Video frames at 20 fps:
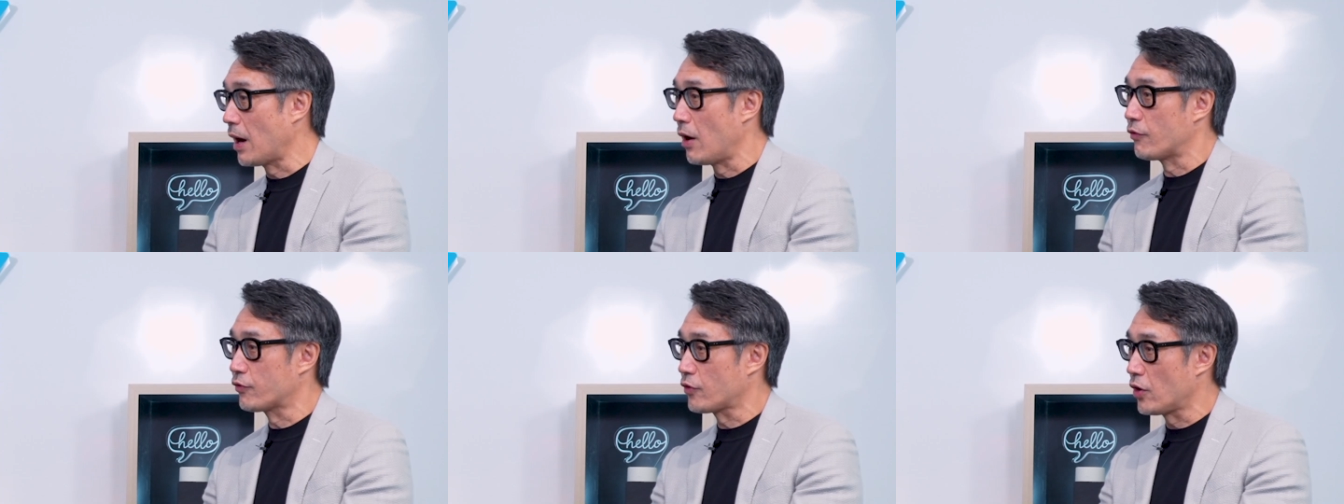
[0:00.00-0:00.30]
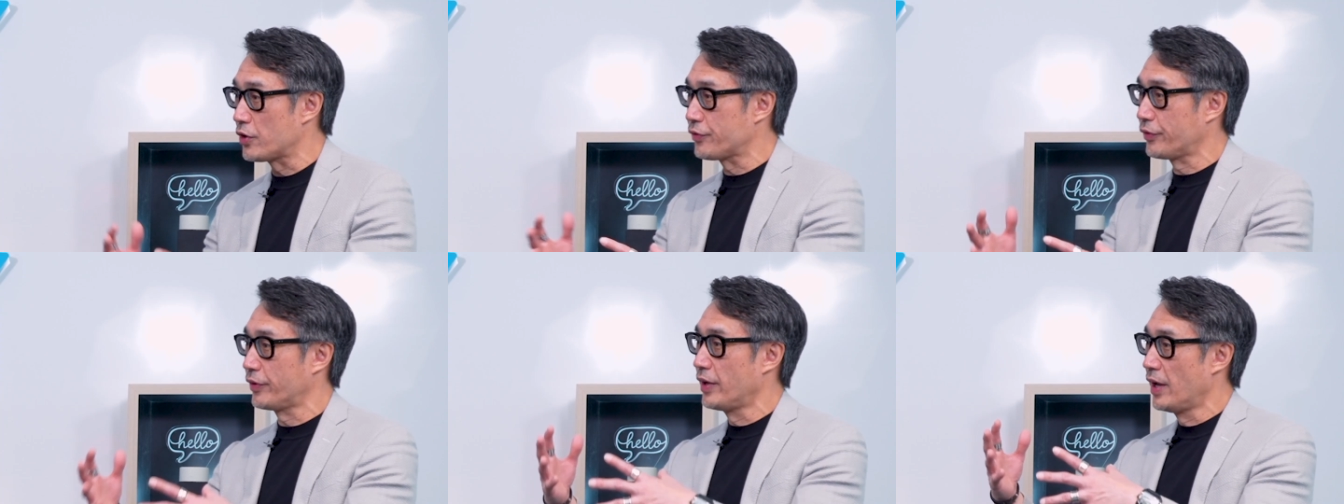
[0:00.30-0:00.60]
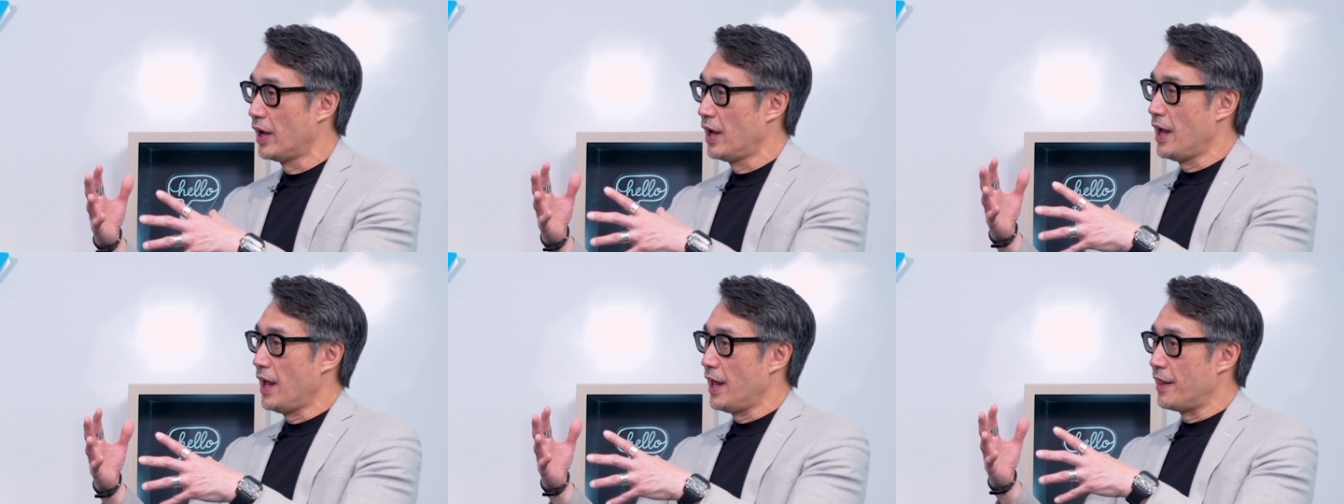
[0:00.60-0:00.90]
of course,
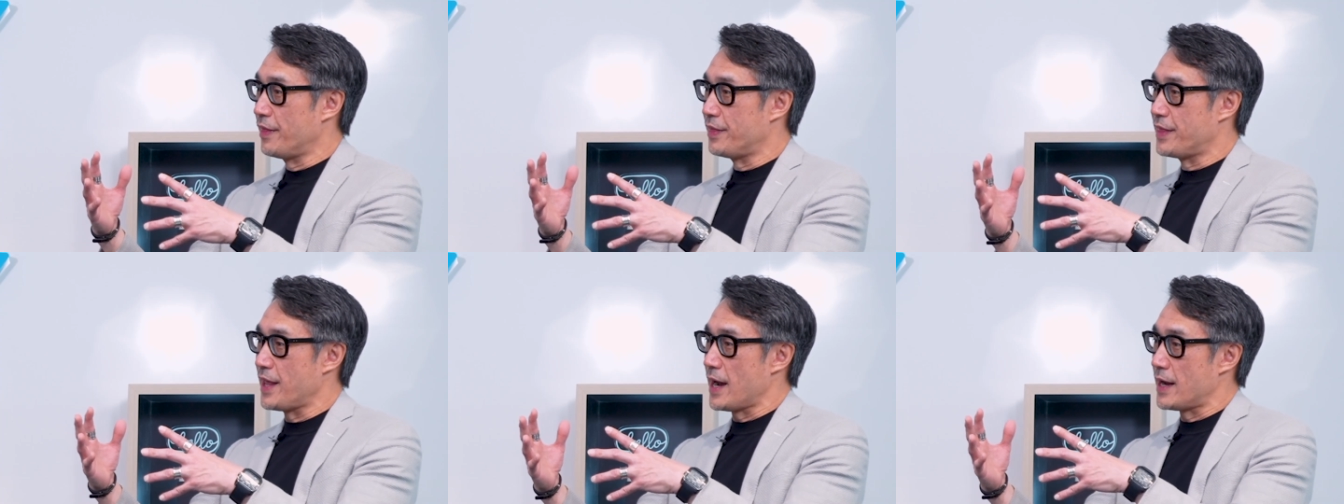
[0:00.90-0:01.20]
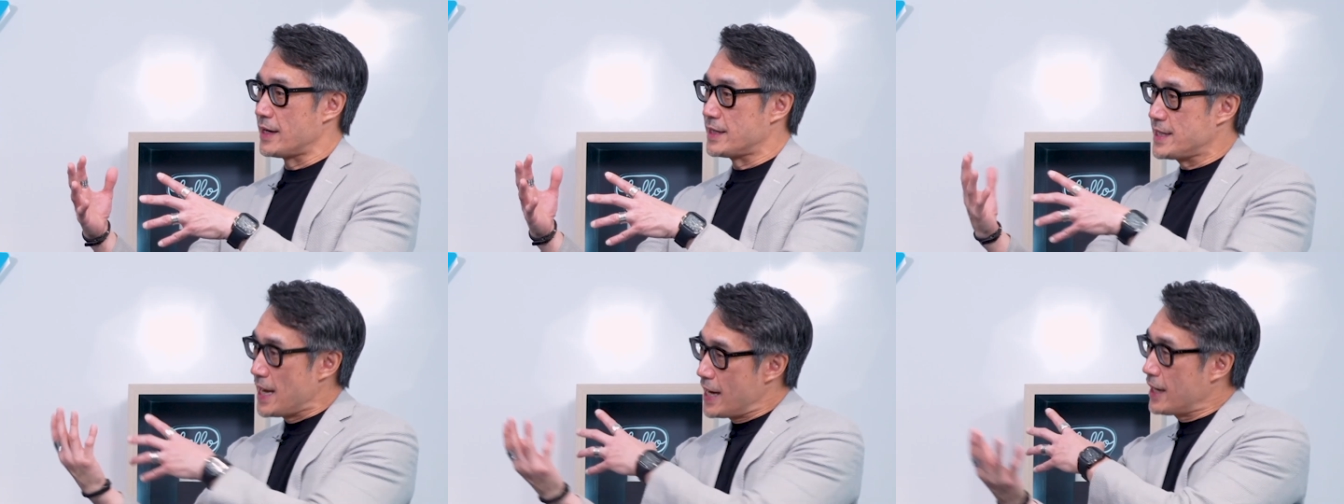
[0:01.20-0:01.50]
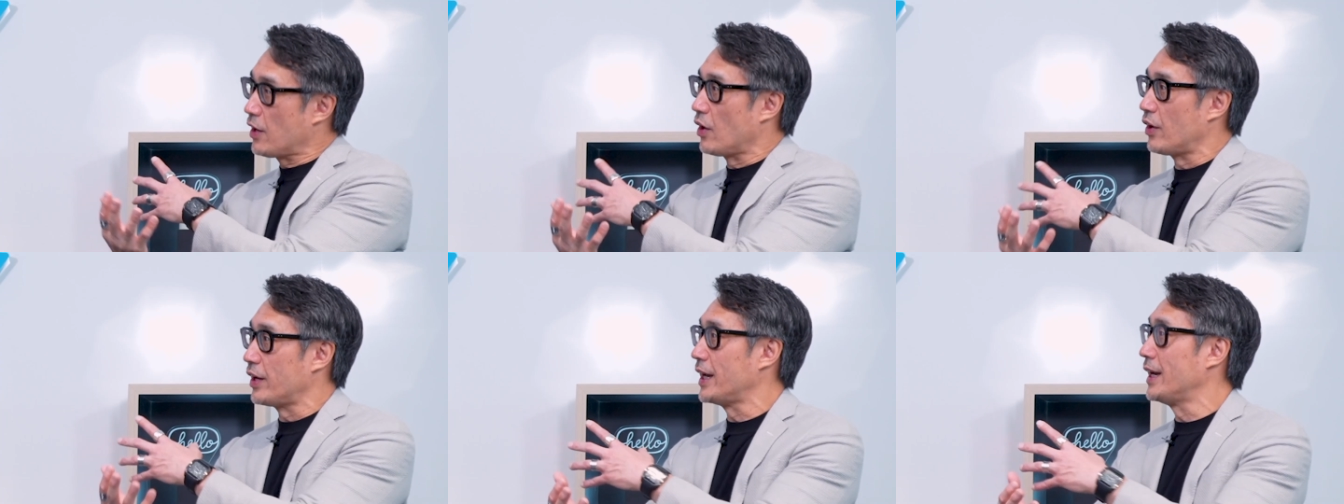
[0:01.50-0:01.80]
their
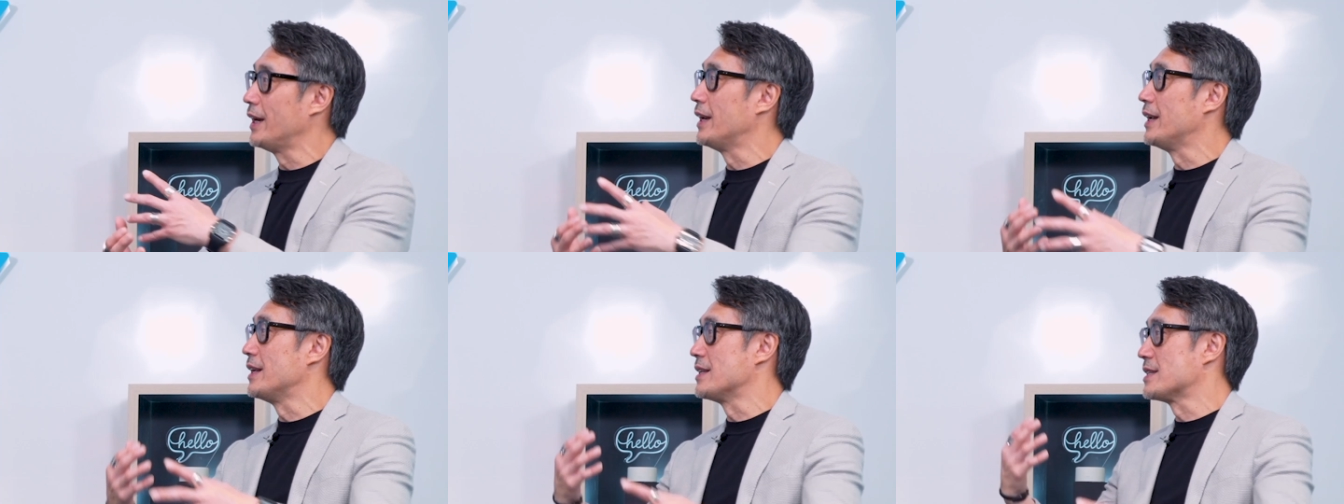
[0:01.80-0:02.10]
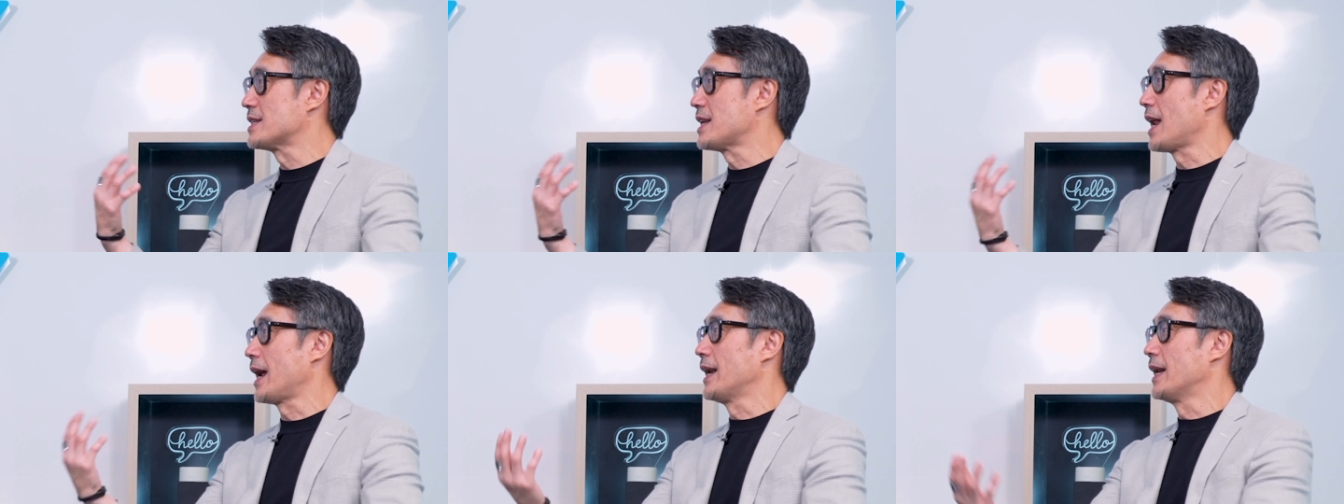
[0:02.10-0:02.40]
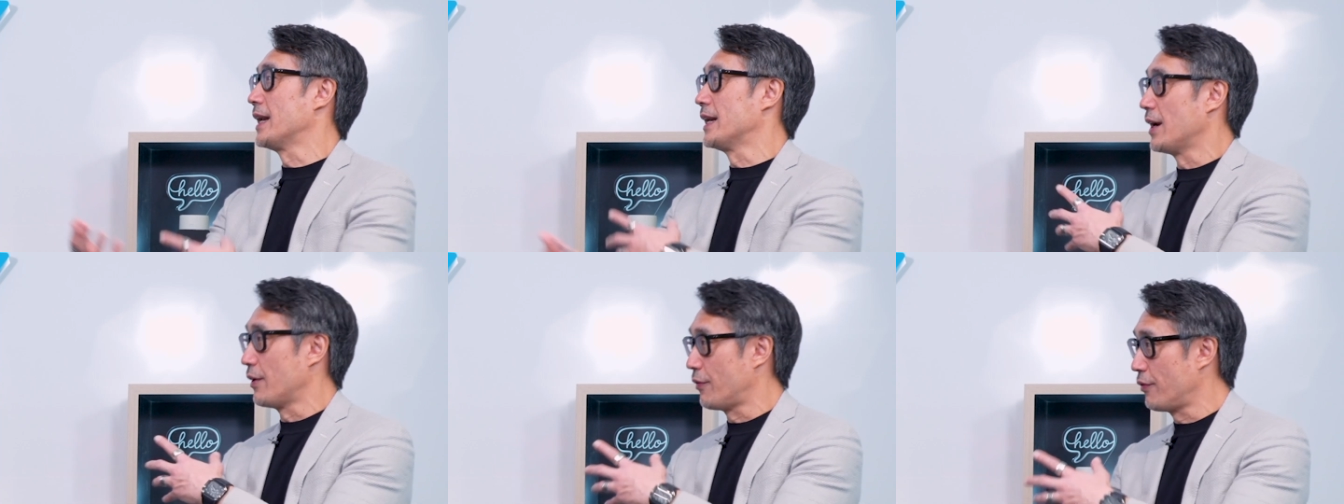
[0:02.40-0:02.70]
take on it is
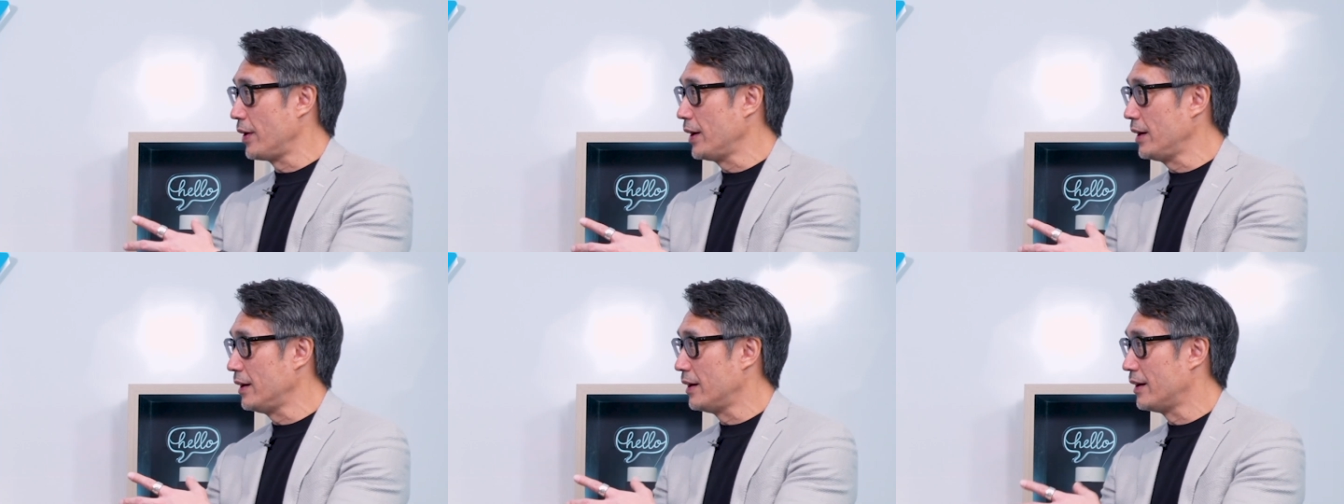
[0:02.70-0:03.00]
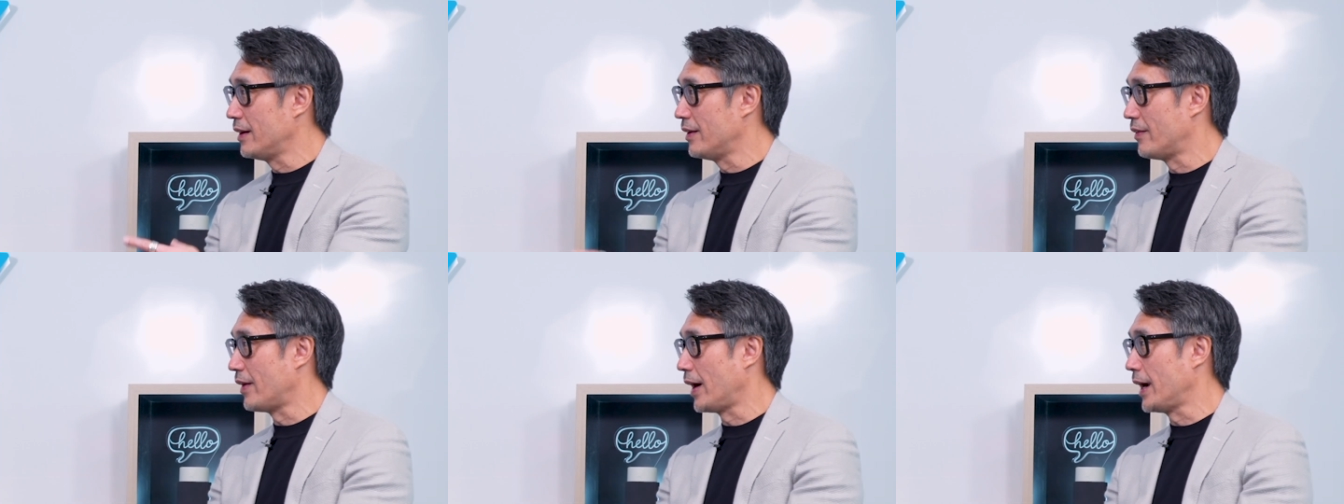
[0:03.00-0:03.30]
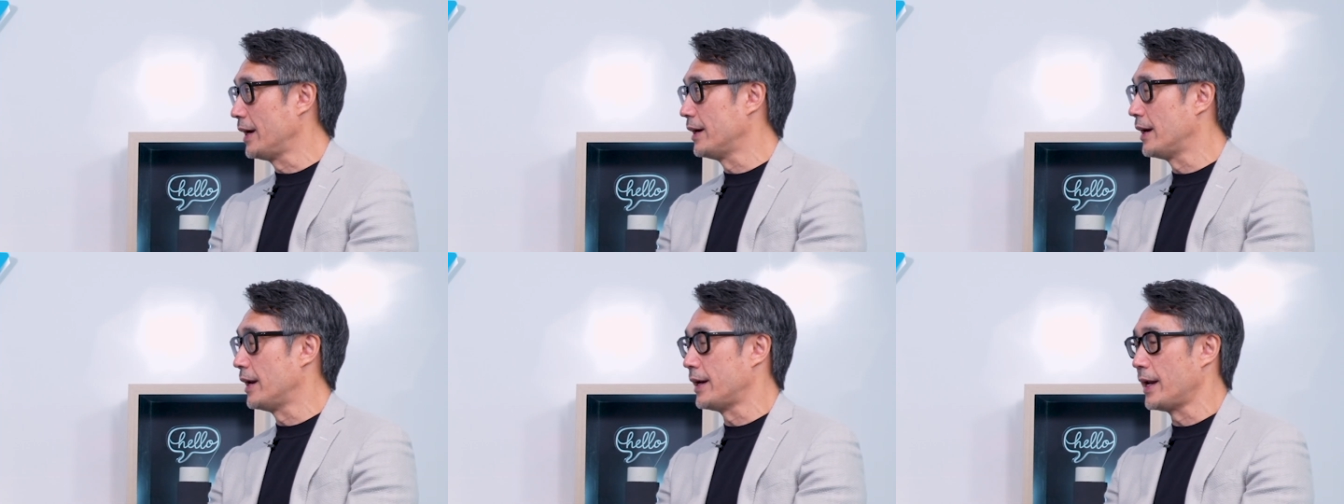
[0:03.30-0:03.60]
slightly different
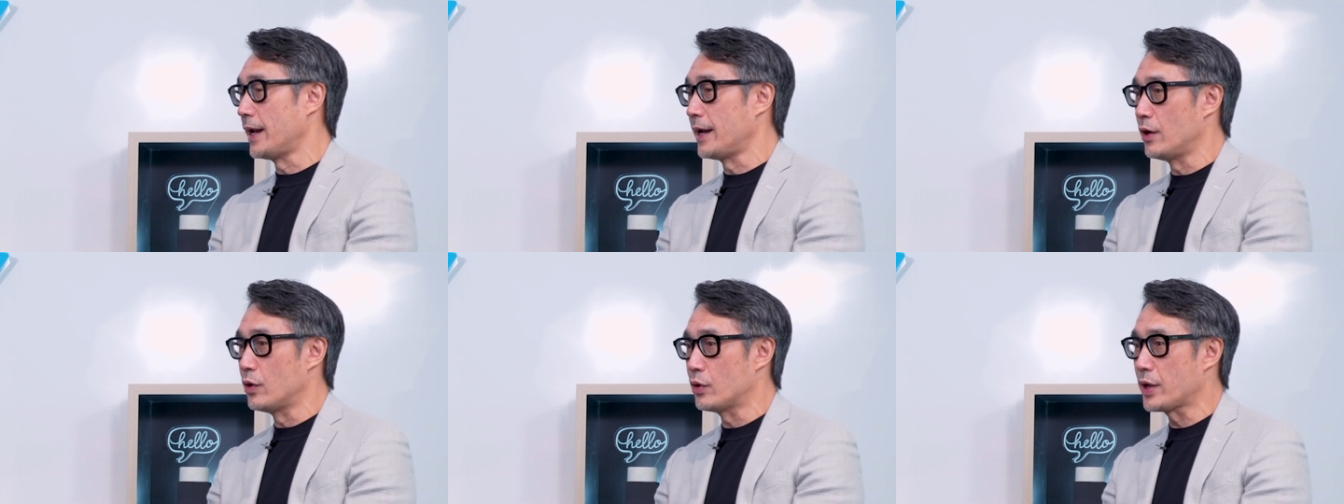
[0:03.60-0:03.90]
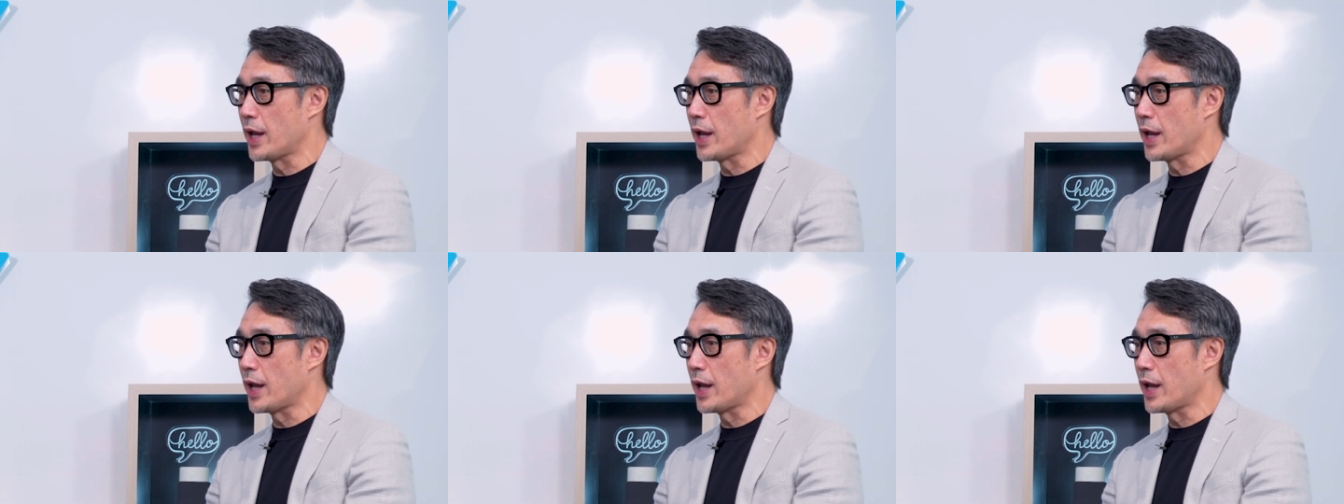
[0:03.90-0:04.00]
right? Mm. They look